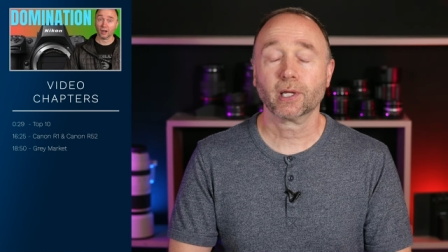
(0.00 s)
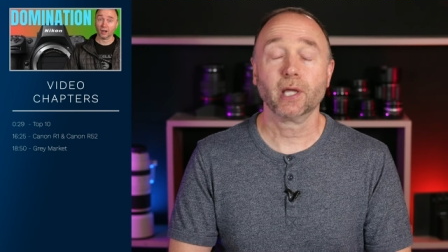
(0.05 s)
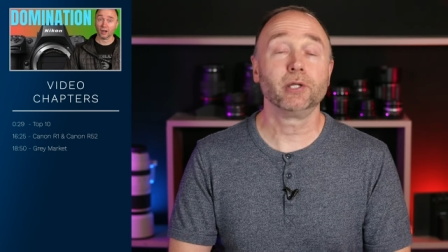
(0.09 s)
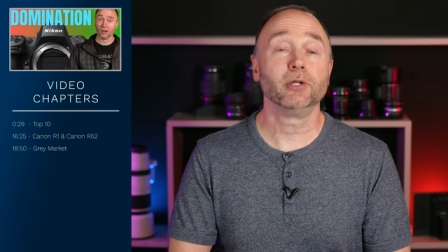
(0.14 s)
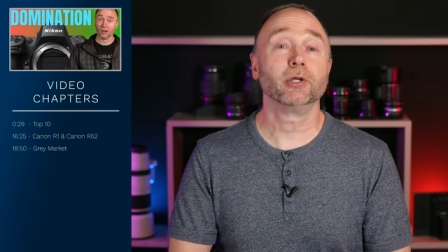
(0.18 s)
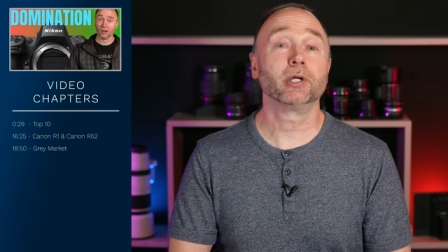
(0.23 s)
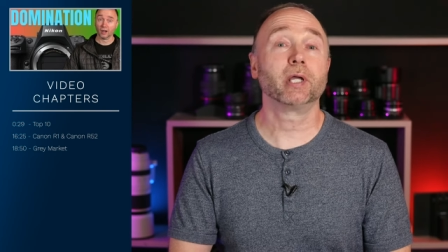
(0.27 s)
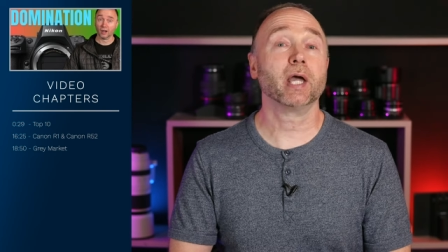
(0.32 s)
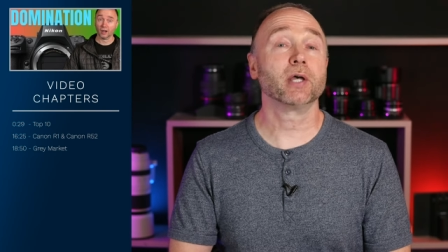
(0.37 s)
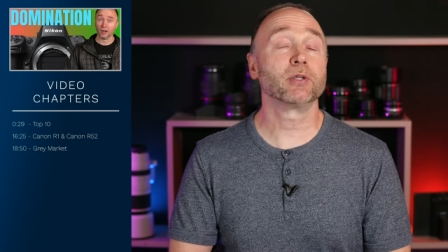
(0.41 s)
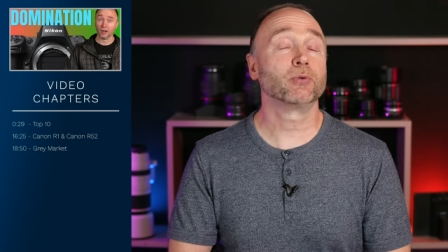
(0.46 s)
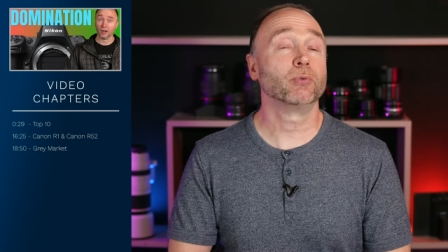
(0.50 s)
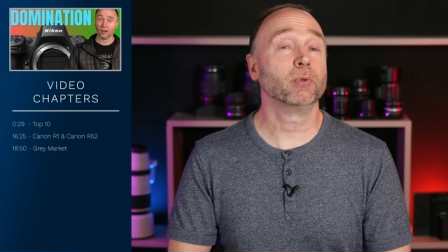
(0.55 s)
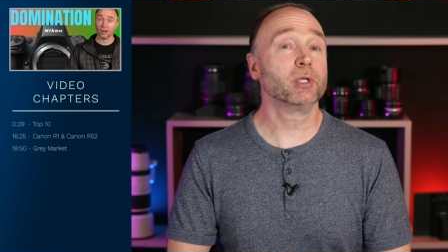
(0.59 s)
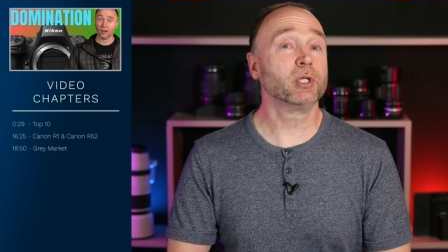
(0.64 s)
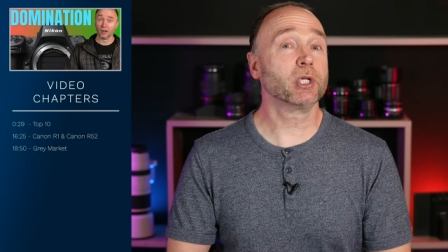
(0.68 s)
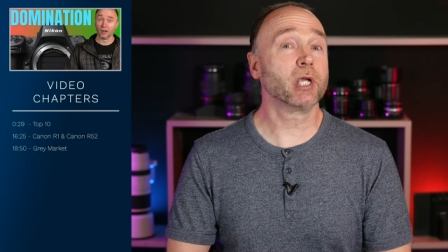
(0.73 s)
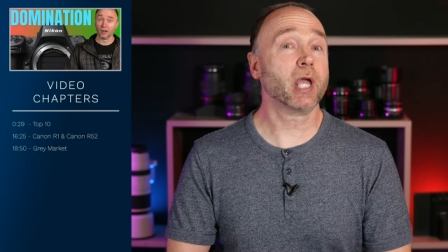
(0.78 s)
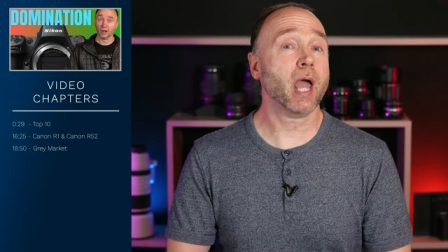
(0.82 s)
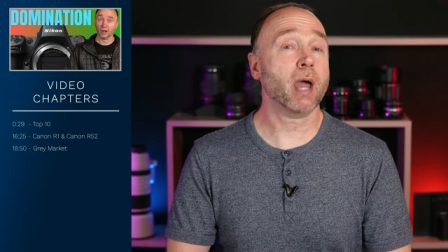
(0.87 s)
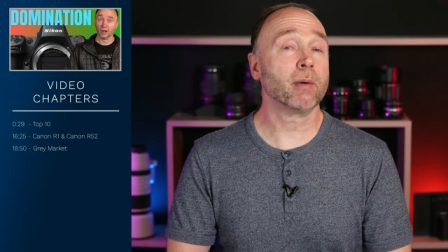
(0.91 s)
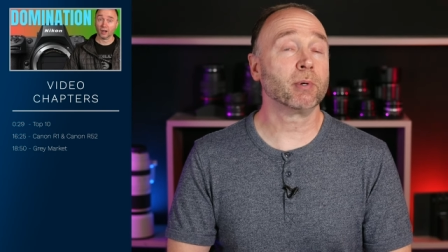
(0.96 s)
Can you guess
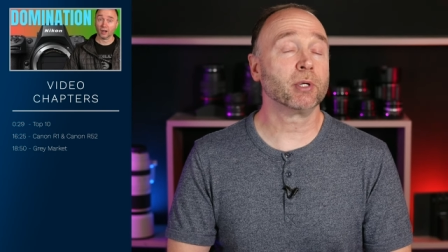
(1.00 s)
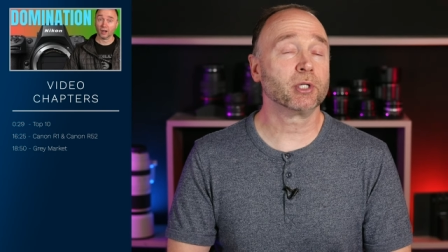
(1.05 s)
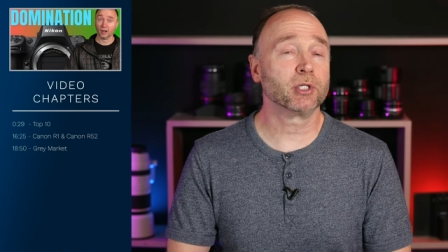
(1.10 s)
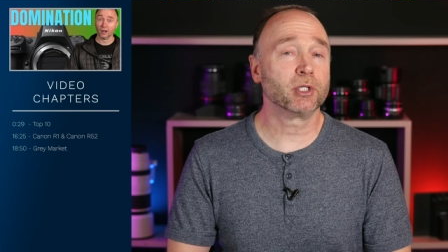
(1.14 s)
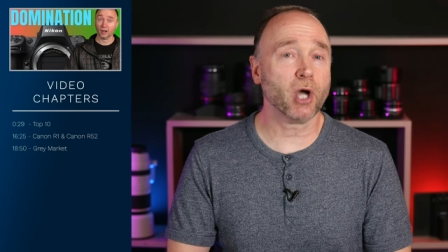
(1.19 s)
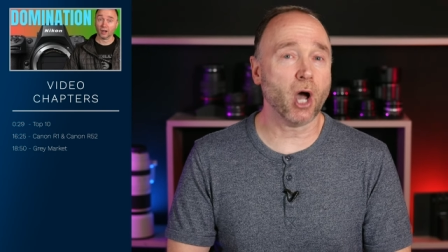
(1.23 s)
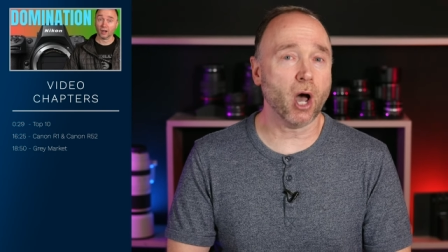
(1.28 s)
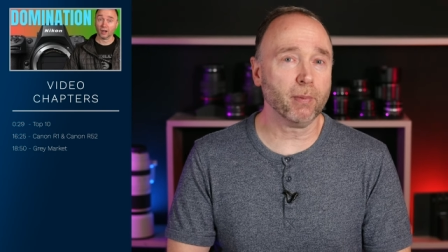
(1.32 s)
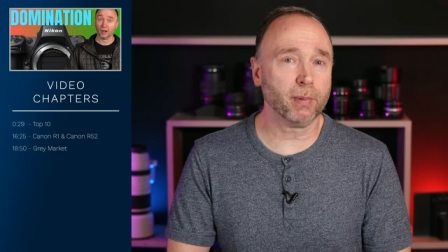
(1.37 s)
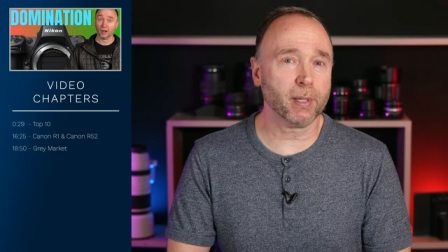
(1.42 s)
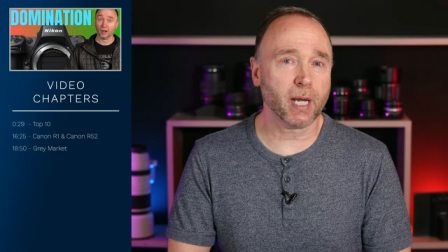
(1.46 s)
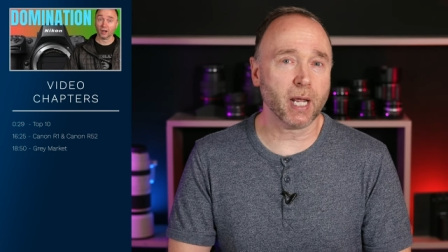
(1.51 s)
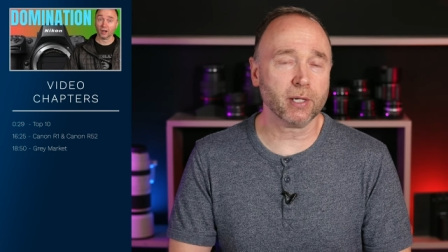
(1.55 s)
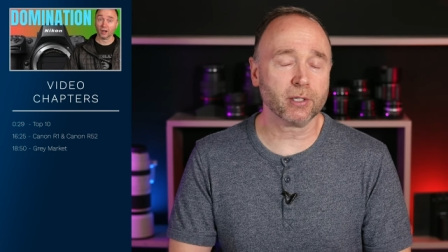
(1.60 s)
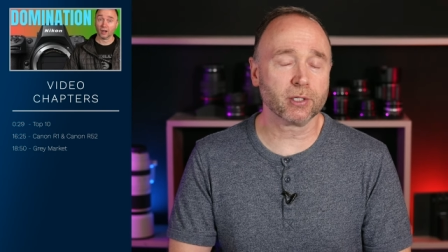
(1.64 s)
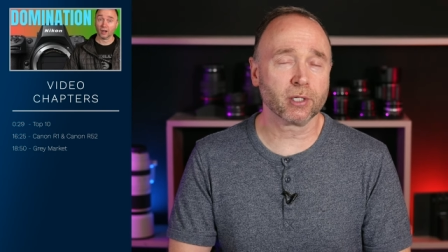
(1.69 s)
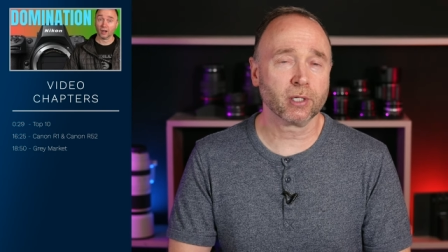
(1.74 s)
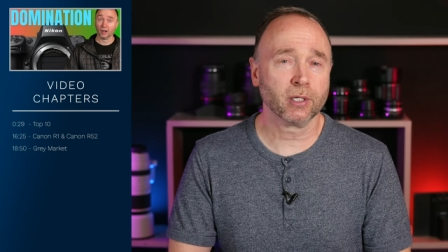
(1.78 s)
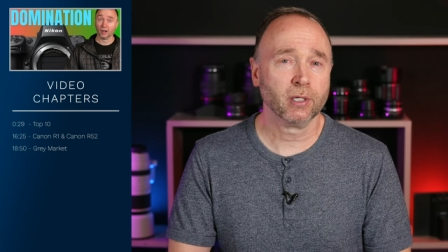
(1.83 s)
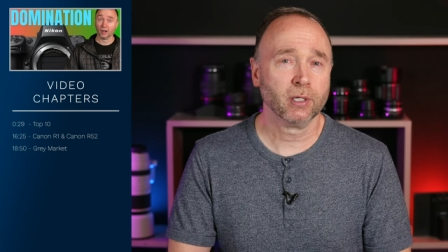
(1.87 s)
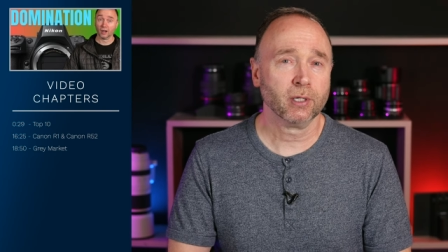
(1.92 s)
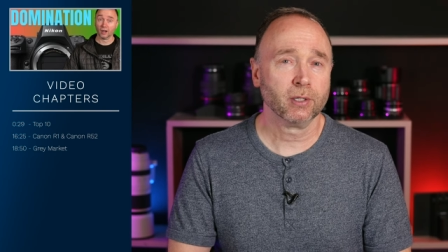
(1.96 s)
which camera
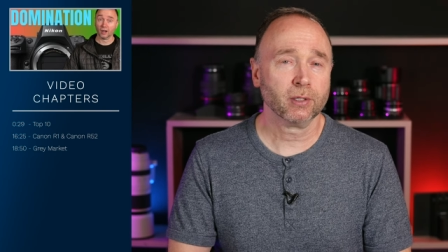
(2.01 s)
dominates